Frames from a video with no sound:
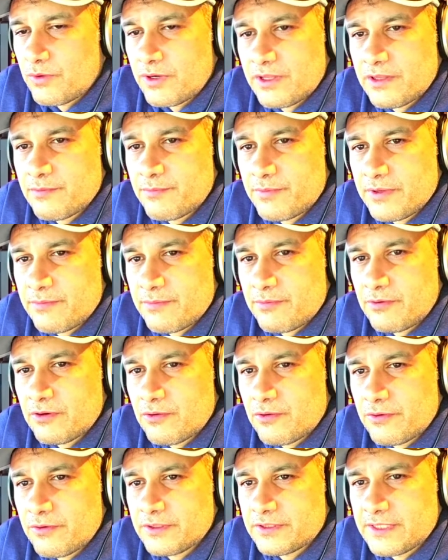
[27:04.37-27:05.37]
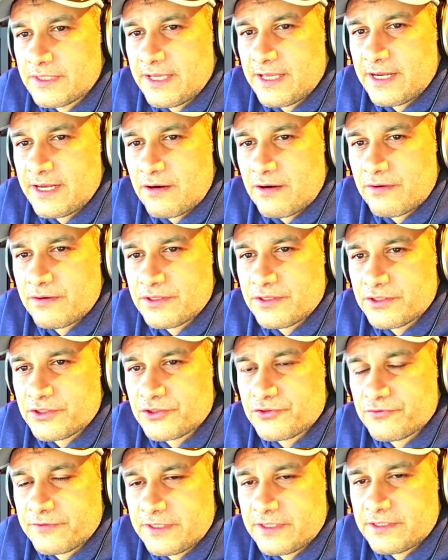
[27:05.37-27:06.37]
the people going to get out in the
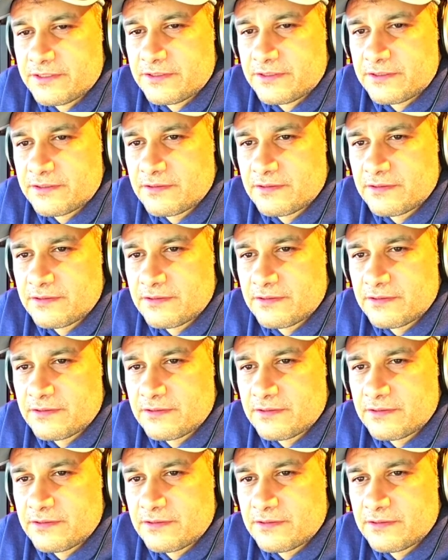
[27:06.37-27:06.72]
streets?